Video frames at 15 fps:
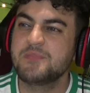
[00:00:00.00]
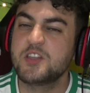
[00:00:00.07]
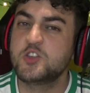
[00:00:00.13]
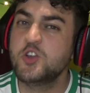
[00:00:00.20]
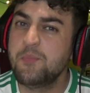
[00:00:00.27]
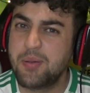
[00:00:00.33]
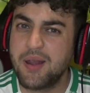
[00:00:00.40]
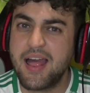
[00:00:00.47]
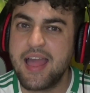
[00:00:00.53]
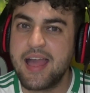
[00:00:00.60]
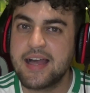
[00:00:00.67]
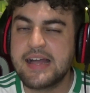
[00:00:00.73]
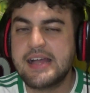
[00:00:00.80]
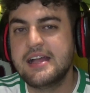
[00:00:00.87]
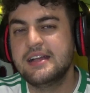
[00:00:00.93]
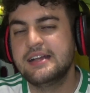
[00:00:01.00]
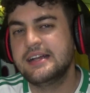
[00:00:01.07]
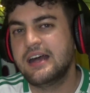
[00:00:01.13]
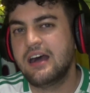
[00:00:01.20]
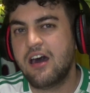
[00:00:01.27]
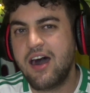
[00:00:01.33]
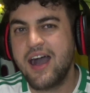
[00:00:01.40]
good player.
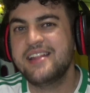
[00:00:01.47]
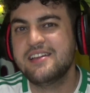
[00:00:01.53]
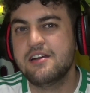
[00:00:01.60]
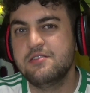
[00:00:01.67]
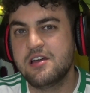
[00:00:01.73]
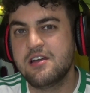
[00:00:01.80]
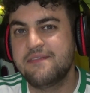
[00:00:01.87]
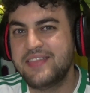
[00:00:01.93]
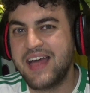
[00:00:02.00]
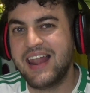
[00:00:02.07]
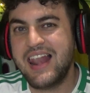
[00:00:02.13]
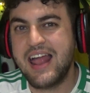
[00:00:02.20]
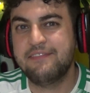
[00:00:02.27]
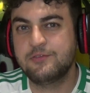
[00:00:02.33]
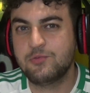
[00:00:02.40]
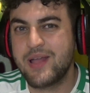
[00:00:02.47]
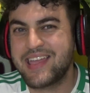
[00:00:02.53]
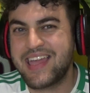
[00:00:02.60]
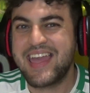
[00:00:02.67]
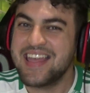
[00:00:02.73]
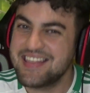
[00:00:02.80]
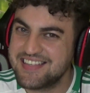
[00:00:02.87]
I don't know if that left
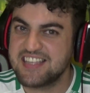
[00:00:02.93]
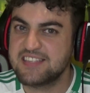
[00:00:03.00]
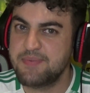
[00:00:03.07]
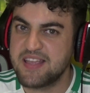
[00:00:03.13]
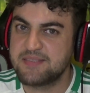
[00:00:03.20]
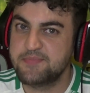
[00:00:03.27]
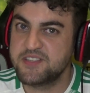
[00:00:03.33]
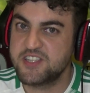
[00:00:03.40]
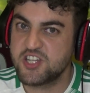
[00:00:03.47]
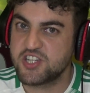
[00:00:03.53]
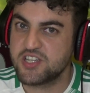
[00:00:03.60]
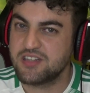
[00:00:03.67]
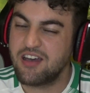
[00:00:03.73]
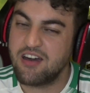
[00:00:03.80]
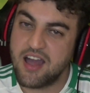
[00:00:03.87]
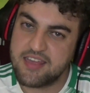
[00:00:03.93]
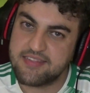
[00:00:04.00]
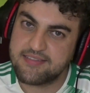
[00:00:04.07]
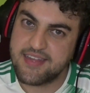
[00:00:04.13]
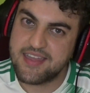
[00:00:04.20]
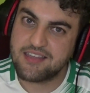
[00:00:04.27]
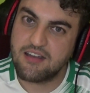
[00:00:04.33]
wing is his best position. I
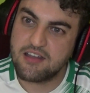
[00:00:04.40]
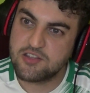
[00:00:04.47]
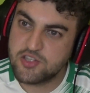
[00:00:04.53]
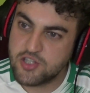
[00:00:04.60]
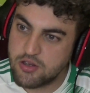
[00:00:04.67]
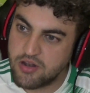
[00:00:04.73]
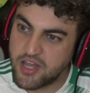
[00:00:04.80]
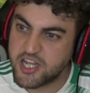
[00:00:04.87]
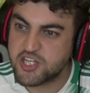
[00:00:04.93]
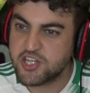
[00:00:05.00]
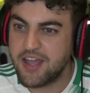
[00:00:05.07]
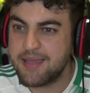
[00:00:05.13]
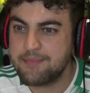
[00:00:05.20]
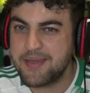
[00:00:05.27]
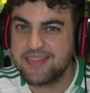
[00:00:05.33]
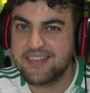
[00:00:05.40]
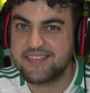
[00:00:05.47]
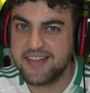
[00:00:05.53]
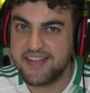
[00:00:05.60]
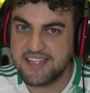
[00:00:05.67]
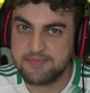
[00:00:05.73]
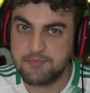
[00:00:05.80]
think I do like Chaibi in the
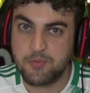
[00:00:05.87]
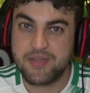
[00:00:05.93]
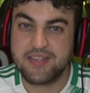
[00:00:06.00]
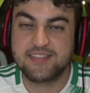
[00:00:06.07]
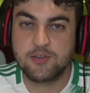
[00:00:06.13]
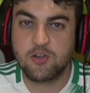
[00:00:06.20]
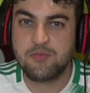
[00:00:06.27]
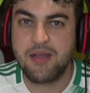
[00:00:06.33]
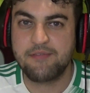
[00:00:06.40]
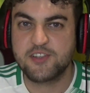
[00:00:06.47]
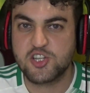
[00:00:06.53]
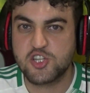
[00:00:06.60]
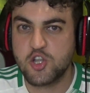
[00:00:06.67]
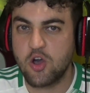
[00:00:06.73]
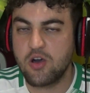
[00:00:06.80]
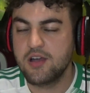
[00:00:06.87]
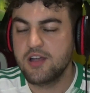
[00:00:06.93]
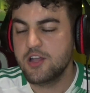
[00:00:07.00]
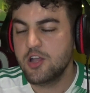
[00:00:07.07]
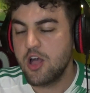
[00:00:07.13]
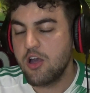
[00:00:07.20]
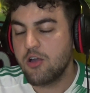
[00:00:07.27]
centre more. We saw him have a shot
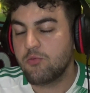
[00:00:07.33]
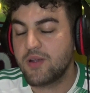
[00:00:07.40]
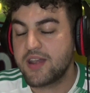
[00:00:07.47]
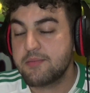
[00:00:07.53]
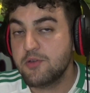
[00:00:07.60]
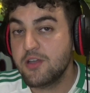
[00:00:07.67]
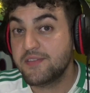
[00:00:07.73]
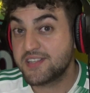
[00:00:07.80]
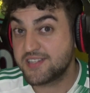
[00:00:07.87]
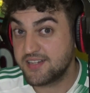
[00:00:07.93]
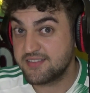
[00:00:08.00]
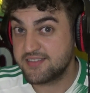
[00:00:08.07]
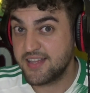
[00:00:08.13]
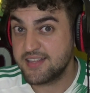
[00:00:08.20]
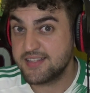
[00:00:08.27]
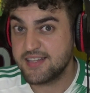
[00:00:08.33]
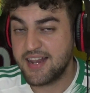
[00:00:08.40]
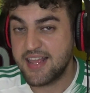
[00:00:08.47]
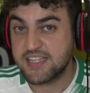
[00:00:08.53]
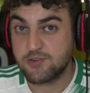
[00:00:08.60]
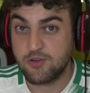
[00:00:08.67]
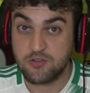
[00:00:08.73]
when he moved to the centre
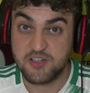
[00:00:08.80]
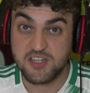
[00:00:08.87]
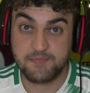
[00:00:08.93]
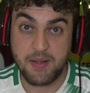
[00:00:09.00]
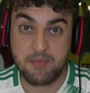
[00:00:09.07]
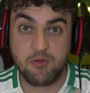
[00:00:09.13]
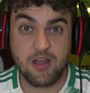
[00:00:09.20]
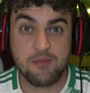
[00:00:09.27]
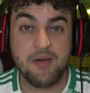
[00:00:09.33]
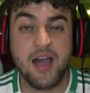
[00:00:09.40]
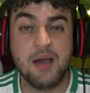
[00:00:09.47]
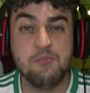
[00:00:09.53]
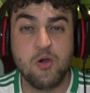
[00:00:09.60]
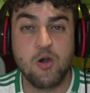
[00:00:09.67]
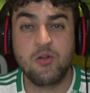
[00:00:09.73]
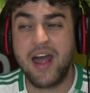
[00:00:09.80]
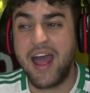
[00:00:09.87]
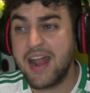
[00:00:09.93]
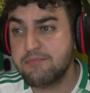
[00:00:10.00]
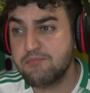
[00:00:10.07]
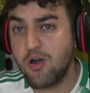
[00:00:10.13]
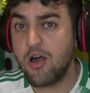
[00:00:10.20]
later on because Ben Rahma, Amoura
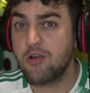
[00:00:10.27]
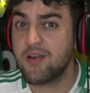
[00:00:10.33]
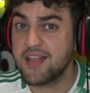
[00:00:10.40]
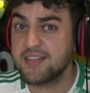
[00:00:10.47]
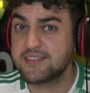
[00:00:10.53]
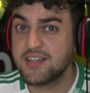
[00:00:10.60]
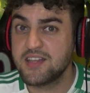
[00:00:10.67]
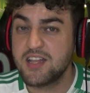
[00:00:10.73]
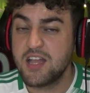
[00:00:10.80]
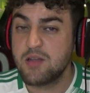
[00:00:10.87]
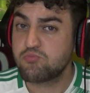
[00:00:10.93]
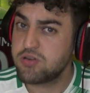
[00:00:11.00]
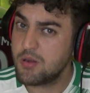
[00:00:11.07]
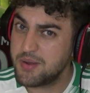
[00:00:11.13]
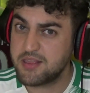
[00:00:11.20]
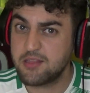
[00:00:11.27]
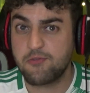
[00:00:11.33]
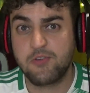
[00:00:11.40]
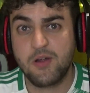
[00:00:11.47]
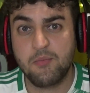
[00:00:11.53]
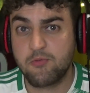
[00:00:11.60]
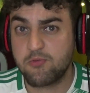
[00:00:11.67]
and Mahrez, probably the
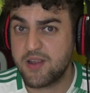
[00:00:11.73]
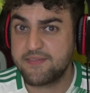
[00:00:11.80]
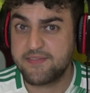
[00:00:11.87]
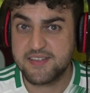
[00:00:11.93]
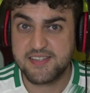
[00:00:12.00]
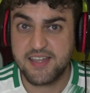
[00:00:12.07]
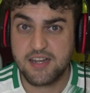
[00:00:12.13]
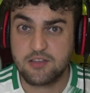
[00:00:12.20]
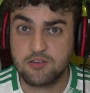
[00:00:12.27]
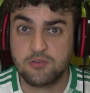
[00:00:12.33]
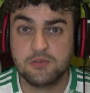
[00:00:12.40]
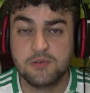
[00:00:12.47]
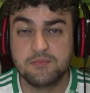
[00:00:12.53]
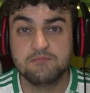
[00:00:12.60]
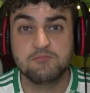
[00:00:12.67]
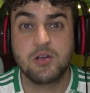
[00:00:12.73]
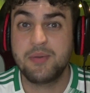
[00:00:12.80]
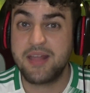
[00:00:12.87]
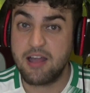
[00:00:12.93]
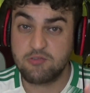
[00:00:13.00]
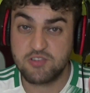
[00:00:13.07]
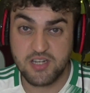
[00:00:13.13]
front three for Senegal,
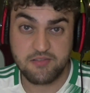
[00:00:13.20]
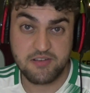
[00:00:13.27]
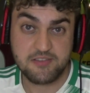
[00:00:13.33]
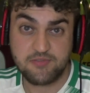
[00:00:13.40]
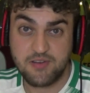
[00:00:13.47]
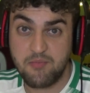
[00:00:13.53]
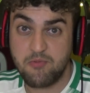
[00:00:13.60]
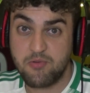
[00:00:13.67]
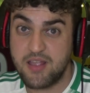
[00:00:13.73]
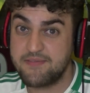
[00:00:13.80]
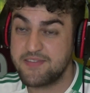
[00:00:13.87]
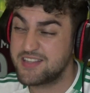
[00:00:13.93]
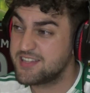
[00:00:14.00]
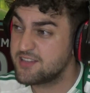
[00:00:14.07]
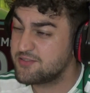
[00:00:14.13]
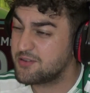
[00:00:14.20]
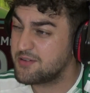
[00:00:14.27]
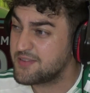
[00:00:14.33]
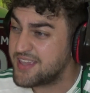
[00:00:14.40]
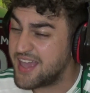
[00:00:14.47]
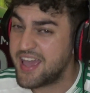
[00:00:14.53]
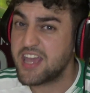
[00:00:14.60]
probably Algeria's front three if you to sort
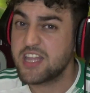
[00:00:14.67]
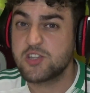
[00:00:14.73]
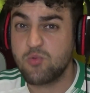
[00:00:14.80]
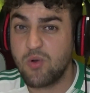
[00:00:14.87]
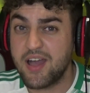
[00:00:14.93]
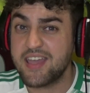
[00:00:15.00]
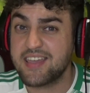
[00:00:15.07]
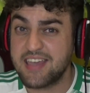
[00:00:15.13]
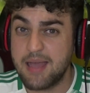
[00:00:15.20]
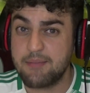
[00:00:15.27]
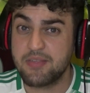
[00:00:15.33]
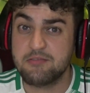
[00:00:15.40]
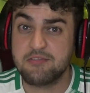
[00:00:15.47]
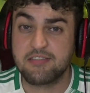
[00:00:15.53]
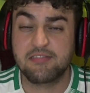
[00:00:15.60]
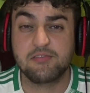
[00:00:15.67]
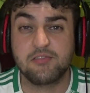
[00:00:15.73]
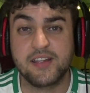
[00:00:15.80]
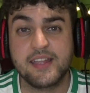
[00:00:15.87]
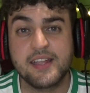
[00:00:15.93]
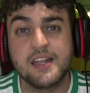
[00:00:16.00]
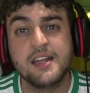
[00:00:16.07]
of gauge why he kept those
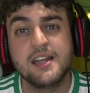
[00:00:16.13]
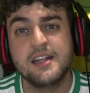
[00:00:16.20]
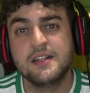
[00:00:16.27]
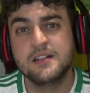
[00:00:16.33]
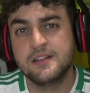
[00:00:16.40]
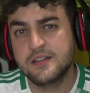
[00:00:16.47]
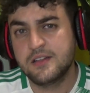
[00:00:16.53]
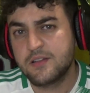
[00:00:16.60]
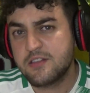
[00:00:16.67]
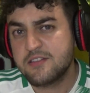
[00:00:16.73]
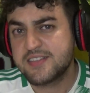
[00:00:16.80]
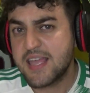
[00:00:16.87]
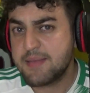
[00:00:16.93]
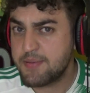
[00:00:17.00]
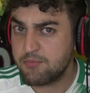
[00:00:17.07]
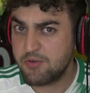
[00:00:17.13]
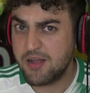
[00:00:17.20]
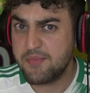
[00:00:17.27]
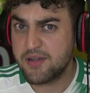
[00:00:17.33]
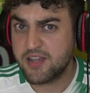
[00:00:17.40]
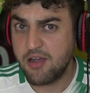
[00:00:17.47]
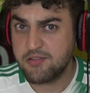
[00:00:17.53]
three. You see
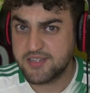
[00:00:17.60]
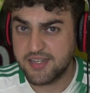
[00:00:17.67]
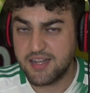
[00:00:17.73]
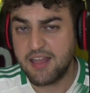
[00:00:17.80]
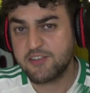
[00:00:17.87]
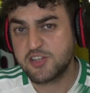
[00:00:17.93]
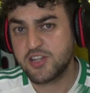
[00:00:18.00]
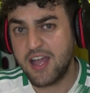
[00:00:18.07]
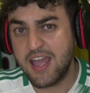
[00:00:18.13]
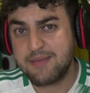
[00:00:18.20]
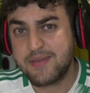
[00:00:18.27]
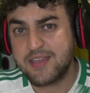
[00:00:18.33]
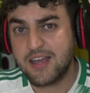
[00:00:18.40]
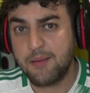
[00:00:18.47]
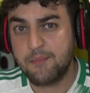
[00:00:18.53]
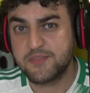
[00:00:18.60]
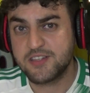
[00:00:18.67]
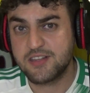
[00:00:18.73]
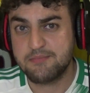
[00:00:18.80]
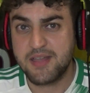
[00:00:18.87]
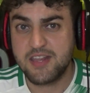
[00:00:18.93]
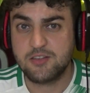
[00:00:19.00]
Benrahma go to the left, Chaibi come to
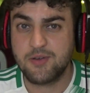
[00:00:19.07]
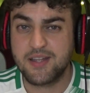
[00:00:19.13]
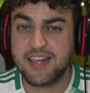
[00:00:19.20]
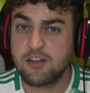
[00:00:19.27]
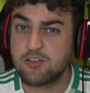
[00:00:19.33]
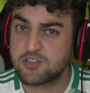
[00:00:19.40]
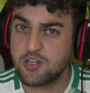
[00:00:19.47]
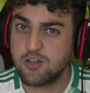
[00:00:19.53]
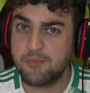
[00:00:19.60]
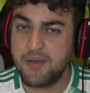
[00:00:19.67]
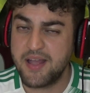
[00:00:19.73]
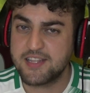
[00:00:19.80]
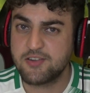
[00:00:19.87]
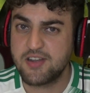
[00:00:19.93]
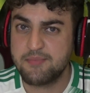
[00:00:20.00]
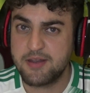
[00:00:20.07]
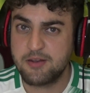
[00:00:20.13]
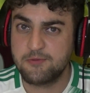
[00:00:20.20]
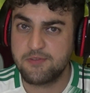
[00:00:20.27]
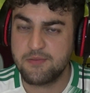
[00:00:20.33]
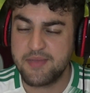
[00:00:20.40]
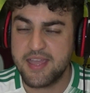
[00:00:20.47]
the middle and he looked a lot better in the
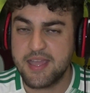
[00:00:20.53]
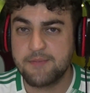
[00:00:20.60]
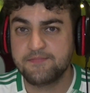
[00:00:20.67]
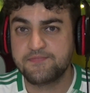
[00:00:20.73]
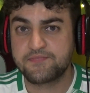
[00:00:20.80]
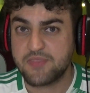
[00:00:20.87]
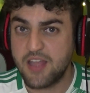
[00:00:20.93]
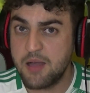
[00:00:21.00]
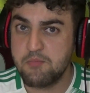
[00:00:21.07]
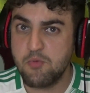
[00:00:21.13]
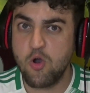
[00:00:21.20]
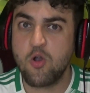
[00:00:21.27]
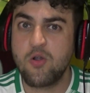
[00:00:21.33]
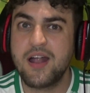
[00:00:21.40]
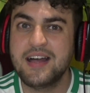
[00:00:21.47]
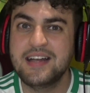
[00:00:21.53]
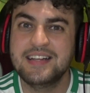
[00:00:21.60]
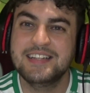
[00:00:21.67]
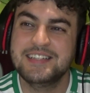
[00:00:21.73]
middle for me. Amoura, a